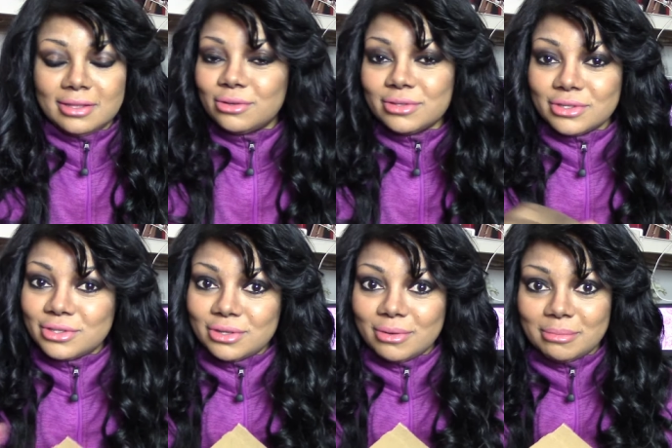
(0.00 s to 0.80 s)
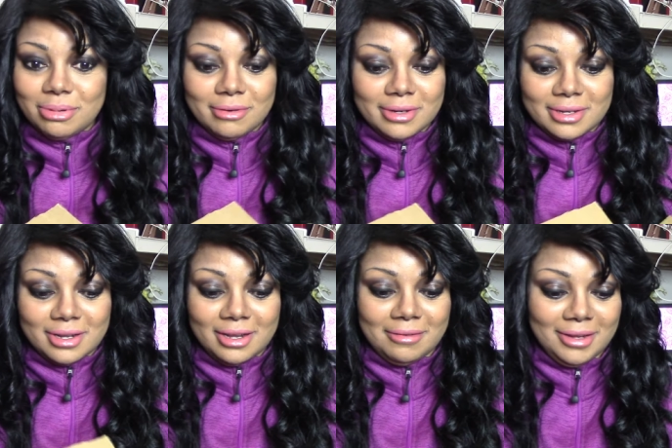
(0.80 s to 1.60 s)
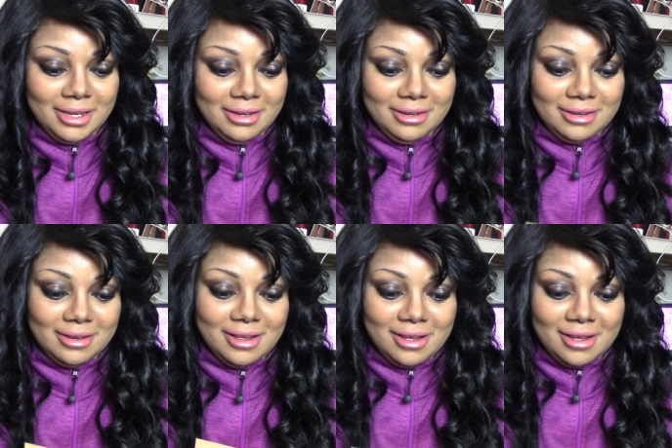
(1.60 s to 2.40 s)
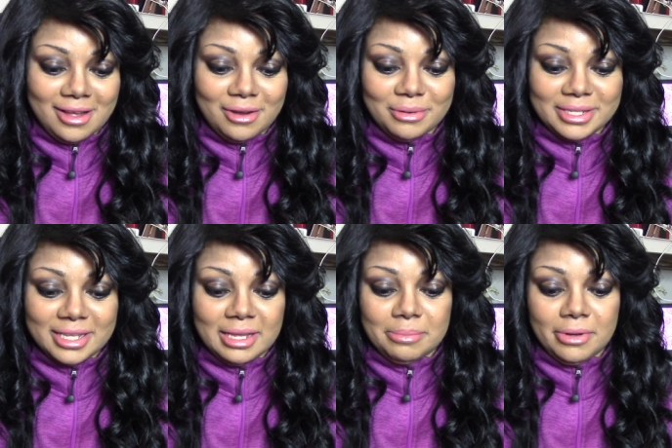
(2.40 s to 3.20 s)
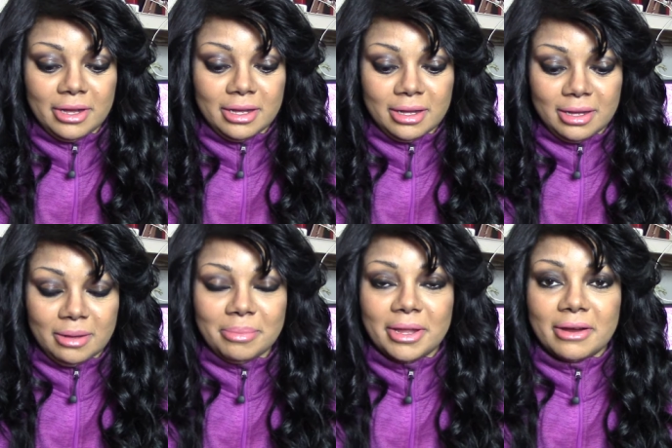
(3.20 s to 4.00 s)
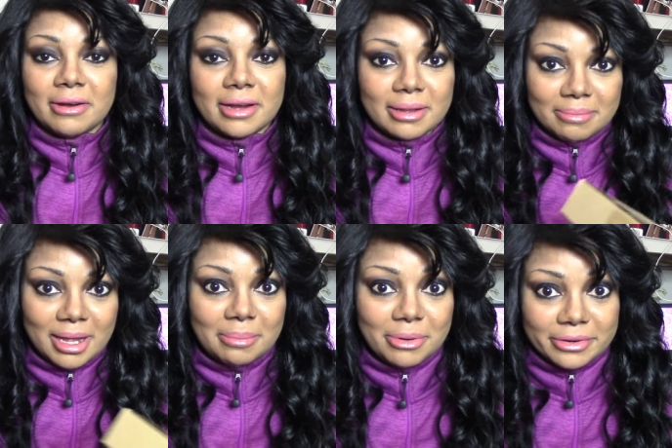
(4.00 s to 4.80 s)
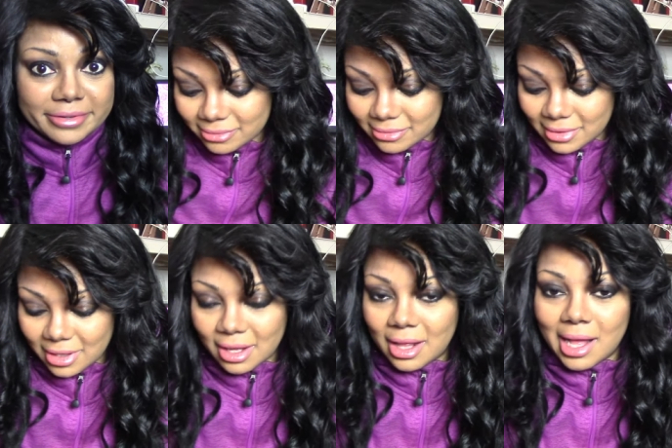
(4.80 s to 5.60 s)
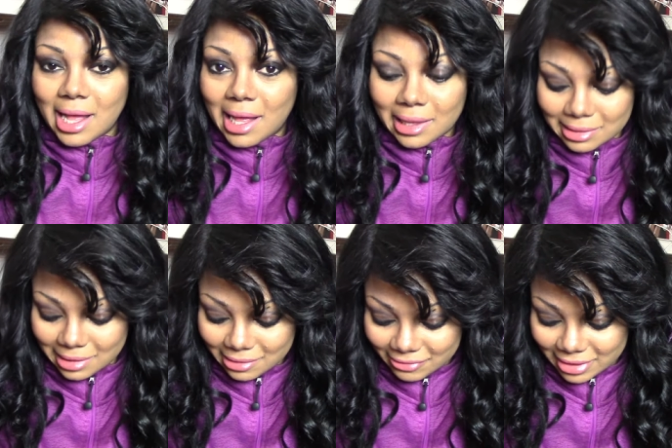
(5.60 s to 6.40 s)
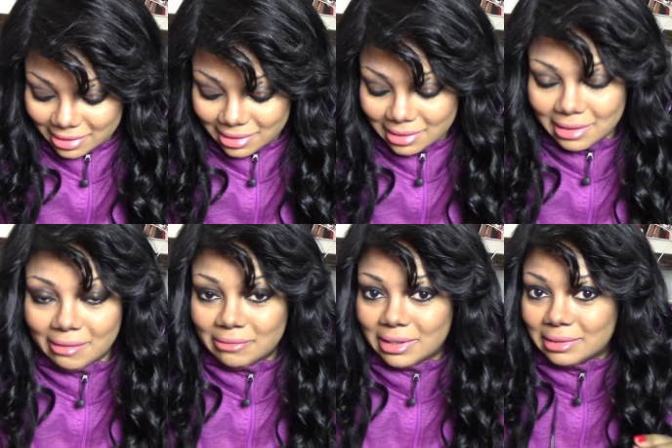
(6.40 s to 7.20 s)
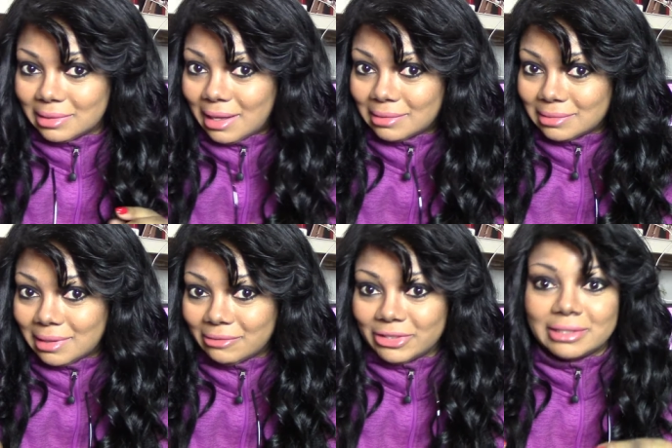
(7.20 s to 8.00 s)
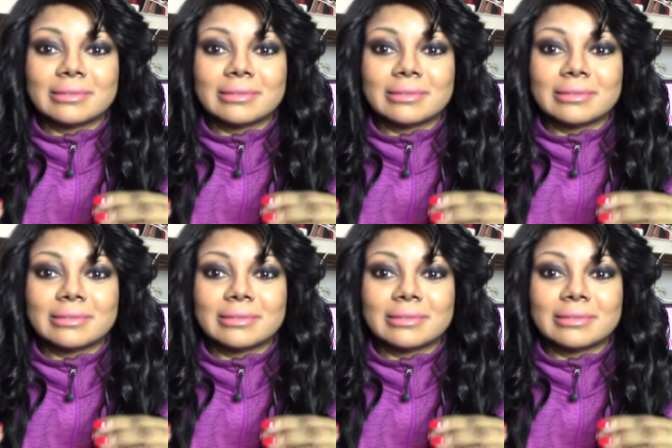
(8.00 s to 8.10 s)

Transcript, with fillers: those are so important. I mean, I always keep a pair in my purse. I love it. I love it. I love it.